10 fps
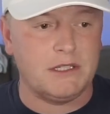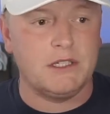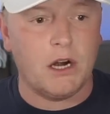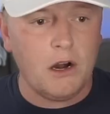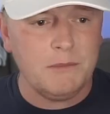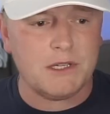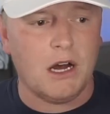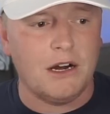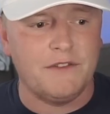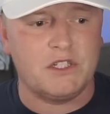In terms
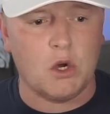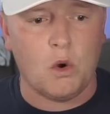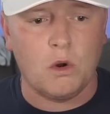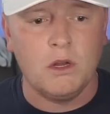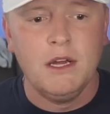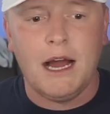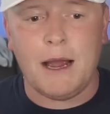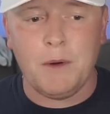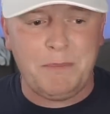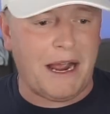of a total,
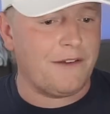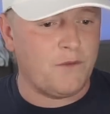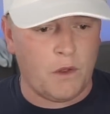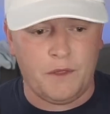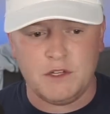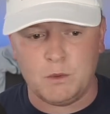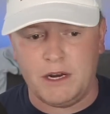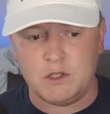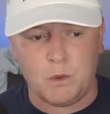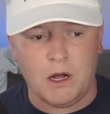I went back and forth on this
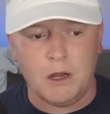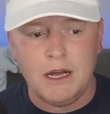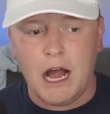one as well.